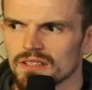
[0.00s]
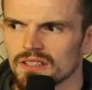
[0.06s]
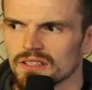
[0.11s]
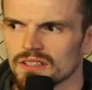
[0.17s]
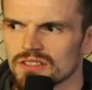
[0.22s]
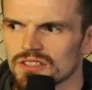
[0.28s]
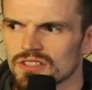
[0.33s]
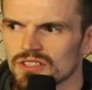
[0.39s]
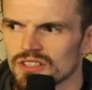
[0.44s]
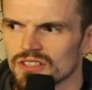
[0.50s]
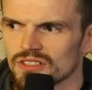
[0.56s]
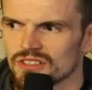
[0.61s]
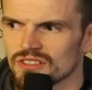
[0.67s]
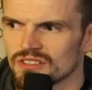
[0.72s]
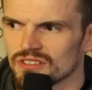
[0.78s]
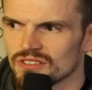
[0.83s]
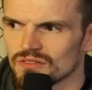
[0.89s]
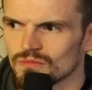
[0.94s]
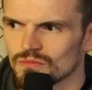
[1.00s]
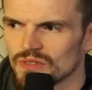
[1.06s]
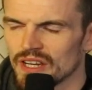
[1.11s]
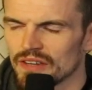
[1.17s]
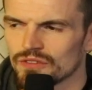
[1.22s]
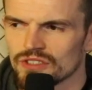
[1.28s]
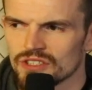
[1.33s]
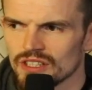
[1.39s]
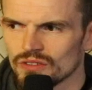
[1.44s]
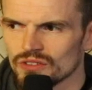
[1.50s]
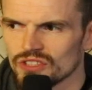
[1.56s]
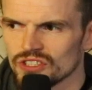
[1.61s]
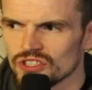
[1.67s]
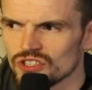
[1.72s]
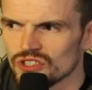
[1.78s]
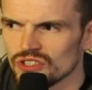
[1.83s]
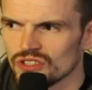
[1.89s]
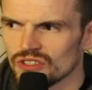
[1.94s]
as daft as it
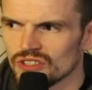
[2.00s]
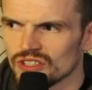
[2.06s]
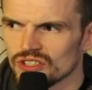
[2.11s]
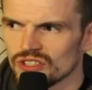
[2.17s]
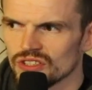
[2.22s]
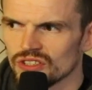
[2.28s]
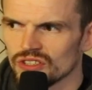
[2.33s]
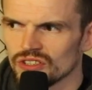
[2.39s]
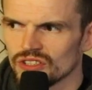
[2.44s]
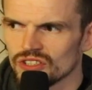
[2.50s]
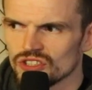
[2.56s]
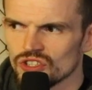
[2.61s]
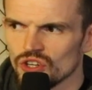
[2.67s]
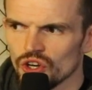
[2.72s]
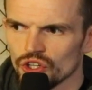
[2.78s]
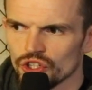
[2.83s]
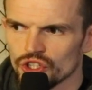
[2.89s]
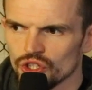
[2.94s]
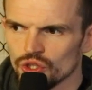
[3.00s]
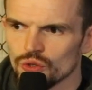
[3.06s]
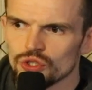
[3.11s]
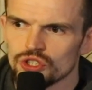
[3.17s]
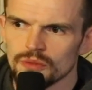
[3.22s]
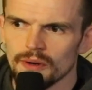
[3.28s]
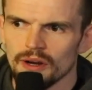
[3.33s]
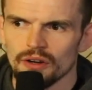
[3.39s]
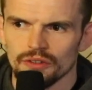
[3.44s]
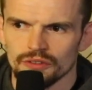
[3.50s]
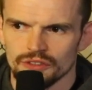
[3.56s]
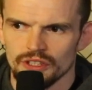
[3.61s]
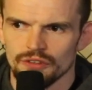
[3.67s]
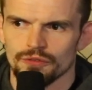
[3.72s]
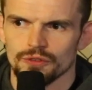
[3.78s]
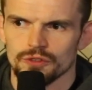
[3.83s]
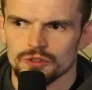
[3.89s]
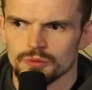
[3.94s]
sounds. There's not a huge amount of
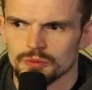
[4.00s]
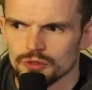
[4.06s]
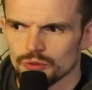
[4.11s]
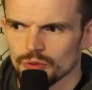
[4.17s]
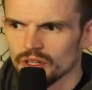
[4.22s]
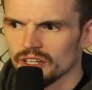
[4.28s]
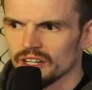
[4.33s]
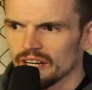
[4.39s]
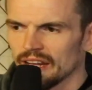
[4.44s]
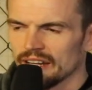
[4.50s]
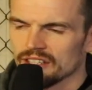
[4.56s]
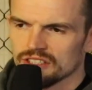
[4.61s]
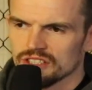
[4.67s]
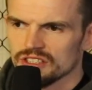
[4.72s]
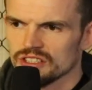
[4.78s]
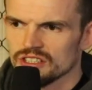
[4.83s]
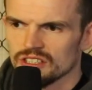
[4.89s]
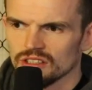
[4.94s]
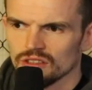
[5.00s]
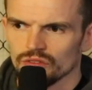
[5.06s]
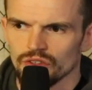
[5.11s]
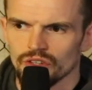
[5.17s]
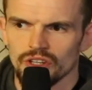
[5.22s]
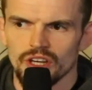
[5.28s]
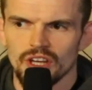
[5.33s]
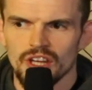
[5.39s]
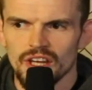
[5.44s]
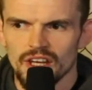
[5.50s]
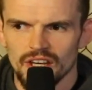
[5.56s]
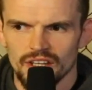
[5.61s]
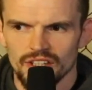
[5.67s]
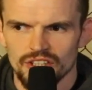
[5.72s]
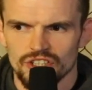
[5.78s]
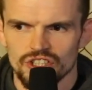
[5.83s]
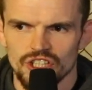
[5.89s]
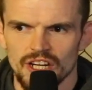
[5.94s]
difference between an Anderson Silva
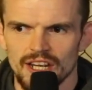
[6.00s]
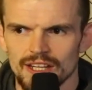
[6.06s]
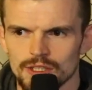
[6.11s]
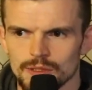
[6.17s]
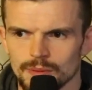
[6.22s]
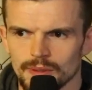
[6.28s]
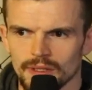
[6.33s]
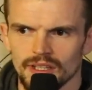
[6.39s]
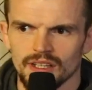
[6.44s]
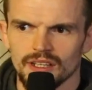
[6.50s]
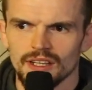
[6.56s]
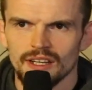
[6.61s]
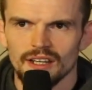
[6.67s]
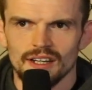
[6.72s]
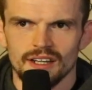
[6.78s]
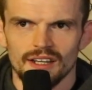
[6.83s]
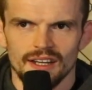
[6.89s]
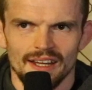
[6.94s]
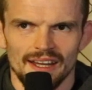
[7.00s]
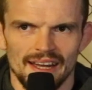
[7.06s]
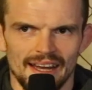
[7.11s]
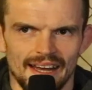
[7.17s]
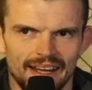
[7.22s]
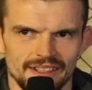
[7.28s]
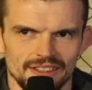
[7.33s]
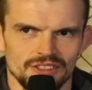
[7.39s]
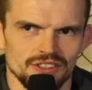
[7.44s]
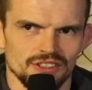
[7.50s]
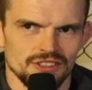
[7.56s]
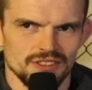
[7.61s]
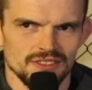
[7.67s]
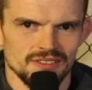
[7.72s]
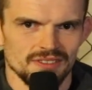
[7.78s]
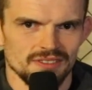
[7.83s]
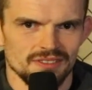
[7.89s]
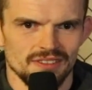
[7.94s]
and a GSP and
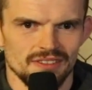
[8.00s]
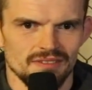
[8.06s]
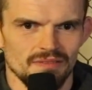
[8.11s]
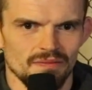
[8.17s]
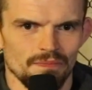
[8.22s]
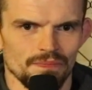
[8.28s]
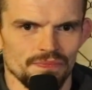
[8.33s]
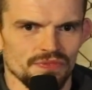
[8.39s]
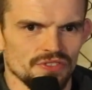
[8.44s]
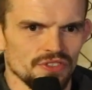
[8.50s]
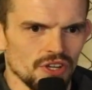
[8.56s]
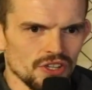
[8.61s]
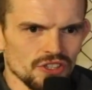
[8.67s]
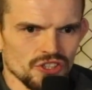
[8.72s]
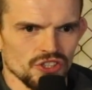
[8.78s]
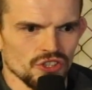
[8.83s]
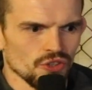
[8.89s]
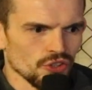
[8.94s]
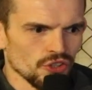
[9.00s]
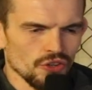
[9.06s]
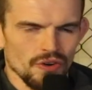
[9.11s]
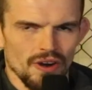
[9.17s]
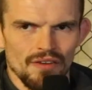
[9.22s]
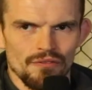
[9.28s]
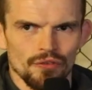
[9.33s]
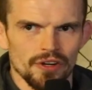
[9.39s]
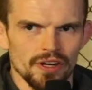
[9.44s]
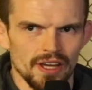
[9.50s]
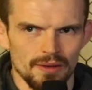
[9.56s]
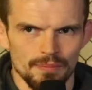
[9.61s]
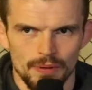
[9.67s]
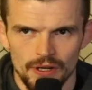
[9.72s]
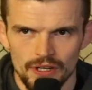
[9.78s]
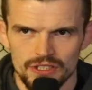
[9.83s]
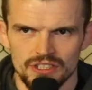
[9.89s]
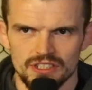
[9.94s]
your everyday
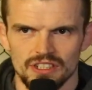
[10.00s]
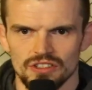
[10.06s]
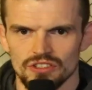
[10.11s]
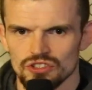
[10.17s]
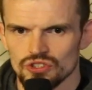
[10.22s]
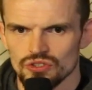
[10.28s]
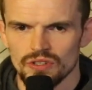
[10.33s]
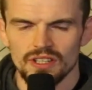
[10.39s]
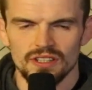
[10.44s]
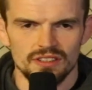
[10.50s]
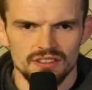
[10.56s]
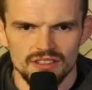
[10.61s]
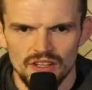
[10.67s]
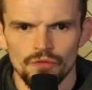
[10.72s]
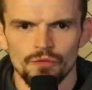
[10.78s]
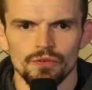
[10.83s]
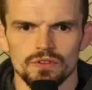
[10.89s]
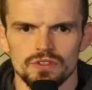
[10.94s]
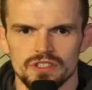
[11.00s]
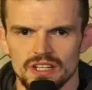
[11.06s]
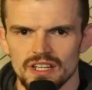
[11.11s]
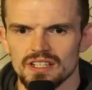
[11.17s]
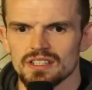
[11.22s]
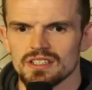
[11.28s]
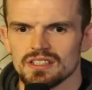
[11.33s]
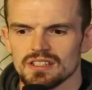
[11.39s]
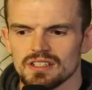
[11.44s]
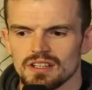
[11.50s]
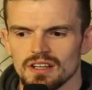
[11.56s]
person in the street. The difference is